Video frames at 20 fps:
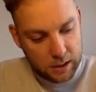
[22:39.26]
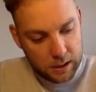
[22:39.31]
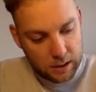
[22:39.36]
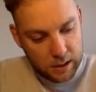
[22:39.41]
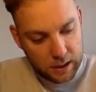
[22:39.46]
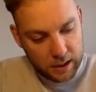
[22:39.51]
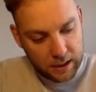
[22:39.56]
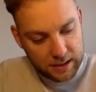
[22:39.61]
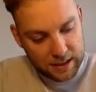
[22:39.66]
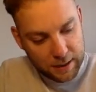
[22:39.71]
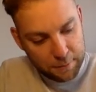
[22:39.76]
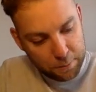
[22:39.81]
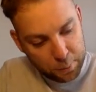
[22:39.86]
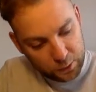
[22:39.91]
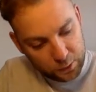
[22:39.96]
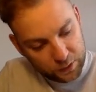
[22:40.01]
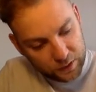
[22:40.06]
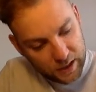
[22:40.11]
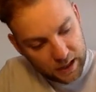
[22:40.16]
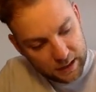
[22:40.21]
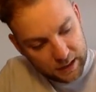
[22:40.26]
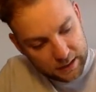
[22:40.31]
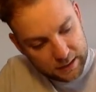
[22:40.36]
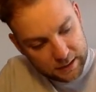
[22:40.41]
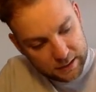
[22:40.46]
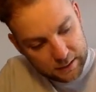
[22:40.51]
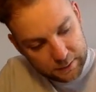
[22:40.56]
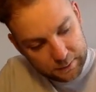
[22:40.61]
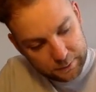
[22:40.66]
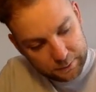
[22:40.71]
Example
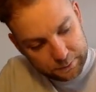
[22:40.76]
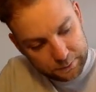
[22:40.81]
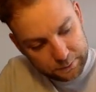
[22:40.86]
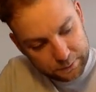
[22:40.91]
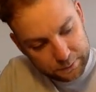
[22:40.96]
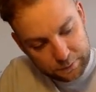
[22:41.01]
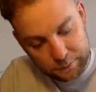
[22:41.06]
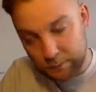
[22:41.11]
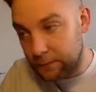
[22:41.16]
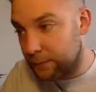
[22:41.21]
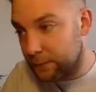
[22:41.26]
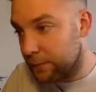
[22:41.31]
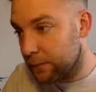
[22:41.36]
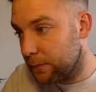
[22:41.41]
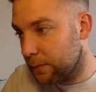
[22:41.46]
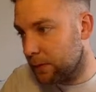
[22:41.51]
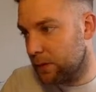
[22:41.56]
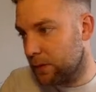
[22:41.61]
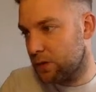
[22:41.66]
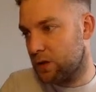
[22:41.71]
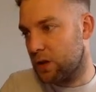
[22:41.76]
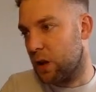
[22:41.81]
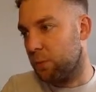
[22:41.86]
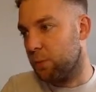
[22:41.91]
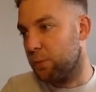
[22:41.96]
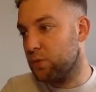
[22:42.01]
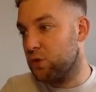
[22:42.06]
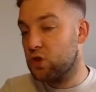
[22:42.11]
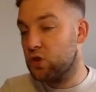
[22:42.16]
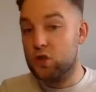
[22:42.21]
6. So,
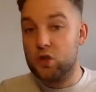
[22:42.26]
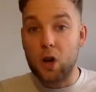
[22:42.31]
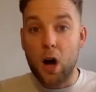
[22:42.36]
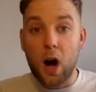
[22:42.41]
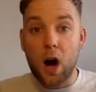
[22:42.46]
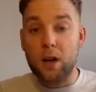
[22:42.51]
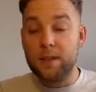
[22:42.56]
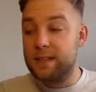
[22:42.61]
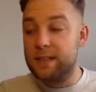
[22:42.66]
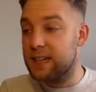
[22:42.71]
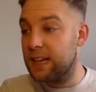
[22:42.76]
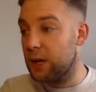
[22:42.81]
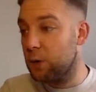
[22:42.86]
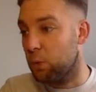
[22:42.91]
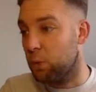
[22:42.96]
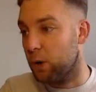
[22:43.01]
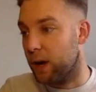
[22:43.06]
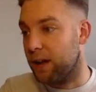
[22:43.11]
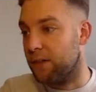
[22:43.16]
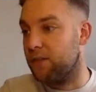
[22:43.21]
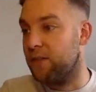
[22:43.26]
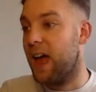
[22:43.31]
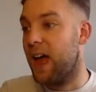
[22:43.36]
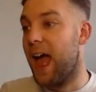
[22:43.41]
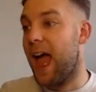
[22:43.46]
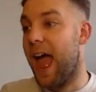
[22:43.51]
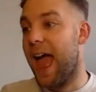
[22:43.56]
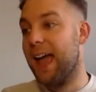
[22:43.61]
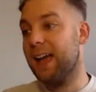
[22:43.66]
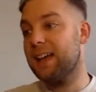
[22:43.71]
starting with
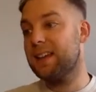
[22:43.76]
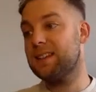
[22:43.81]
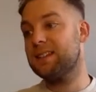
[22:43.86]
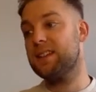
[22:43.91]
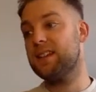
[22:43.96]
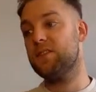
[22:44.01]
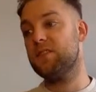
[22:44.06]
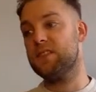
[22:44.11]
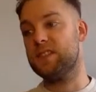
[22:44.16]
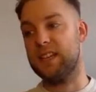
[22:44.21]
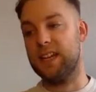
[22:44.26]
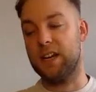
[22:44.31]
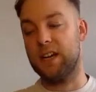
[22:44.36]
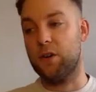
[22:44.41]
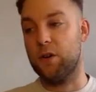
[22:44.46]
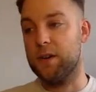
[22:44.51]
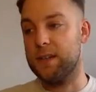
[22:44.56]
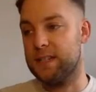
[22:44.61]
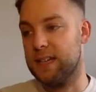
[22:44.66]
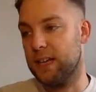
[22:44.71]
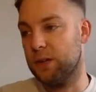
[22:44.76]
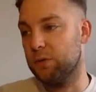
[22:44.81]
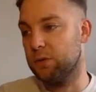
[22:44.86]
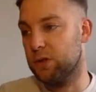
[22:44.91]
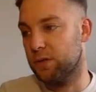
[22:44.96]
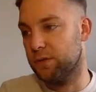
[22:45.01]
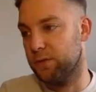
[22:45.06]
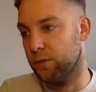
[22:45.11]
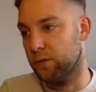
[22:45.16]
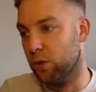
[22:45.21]
x of 0 is equal to
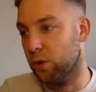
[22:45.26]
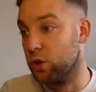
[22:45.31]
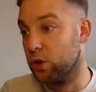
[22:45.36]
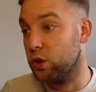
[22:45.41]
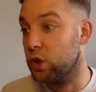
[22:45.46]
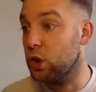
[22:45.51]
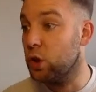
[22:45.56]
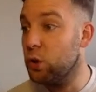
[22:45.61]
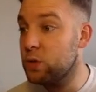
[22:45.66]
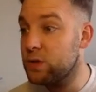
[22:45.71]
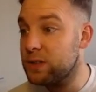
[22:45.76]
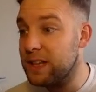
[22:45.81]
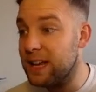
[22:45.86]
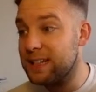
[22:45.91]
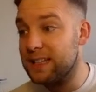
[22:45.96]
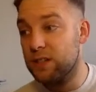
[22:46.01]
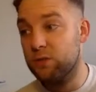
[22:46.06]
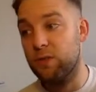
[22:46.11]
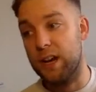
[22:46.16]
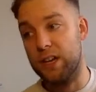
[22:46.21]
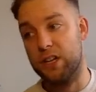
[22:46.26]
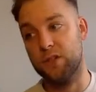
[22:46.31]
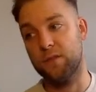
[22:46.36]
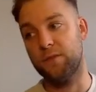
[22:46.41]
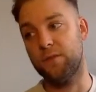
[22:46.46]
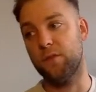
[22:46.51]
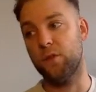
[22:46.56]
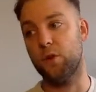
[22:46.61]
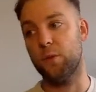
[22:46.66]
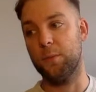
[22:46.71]
4. Use the iteration
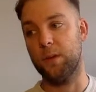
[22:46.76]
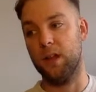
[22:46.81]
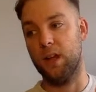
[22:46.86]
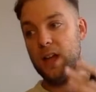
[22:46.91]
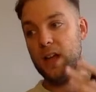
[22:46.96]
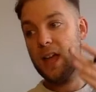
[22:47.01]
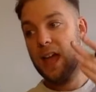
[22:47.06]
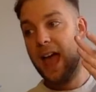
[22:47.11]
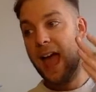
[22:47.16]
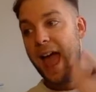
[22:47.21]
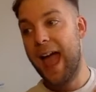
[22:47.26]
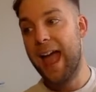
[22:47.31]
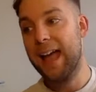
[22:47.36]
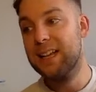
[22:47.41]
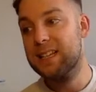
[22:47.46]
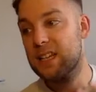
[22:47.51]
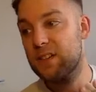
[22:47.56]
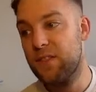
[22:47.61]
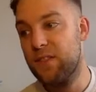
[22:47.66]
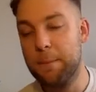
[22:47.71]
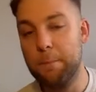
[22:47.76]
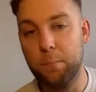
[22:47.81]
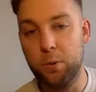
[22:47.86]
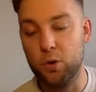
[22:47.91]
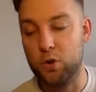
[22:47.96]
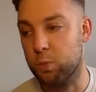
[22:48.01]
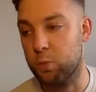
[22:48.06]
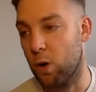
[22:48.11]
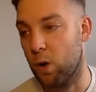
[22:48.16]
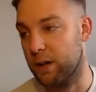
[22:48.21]
formula. X of n
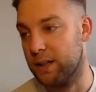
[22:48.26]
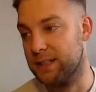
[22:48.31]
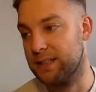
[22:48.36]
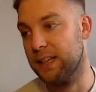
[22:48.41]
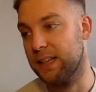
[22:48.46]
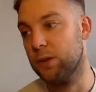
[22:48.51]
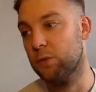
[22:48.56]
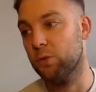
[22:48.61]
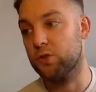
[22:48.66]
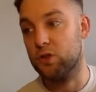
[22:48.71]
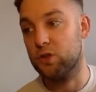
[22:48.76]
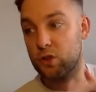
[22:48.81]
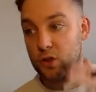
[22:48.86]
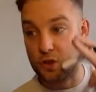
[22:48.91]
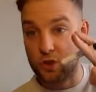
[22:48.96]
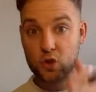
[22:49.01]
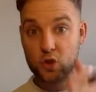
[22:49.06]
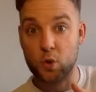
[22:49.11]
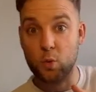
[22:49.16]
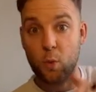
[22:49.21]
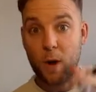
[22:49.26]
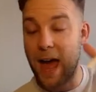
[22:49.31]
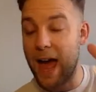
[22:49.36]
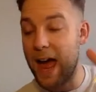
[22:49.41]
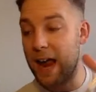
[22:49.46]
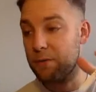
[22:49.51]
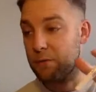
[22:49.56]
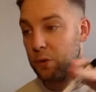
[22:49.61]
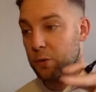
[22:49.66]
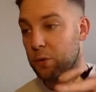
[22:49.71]
plus 1 is equal to the
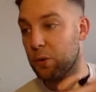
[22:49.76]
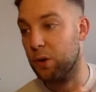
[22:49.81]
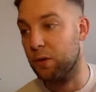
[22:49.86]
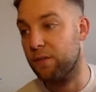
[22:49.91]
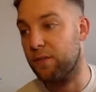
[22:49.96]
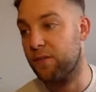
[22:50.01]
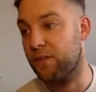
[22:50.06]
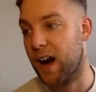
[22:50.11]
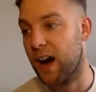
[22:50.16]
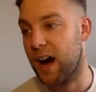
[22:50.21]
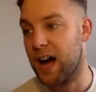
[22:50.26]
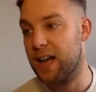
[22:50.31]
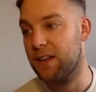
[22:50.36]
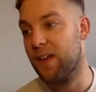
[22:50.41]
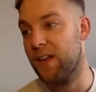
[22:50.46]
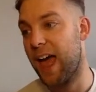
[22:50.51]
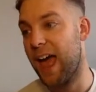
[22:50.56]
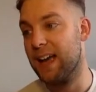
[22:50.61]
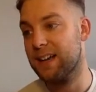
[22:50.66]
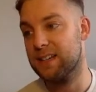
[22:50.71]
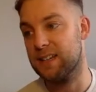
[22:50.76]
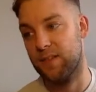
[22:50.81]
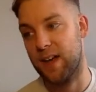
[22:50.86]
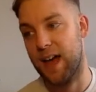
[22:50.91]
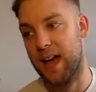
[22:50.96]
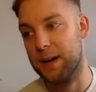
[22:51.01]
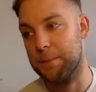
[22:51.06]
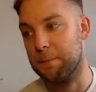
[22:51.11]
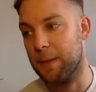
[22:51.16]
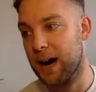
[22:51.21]
square root of 5x of
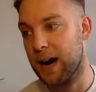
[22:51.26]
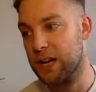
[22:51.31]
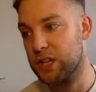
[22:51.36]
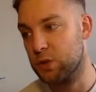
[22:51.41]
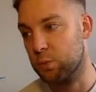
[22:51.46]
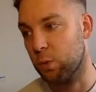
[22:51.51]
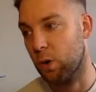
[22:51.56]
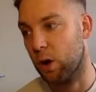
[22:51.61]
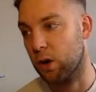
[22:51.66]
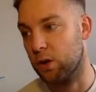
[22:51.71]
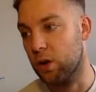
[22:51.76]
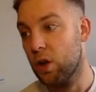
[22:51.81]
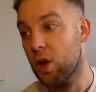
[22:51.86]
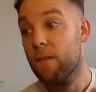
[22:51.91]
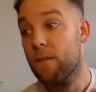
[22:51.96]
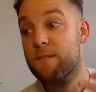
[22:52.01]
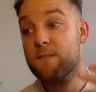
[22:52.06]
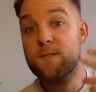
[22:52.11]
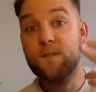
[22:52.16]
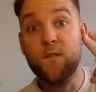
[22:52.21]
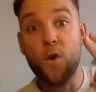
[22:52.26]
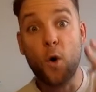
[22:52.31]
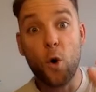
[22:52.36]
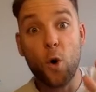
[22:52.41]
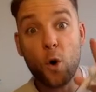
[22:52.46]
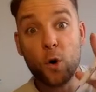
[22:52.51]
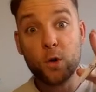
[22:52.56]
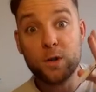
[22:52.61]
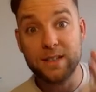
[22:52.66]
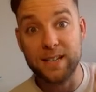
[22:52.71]
n minus 1
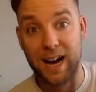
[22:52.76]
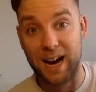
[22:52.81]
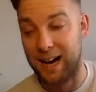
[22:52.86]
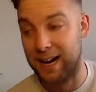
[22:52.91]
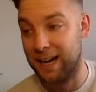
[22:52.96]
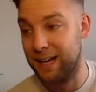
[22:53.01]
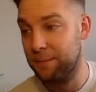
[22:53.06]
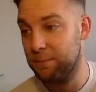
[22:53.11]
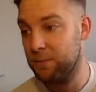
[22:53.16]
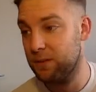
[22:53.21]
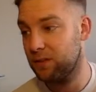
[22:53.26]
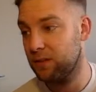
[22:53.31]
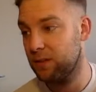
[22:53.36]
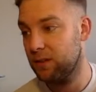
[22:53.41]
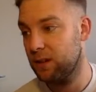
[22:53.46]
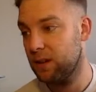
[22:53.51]
4 times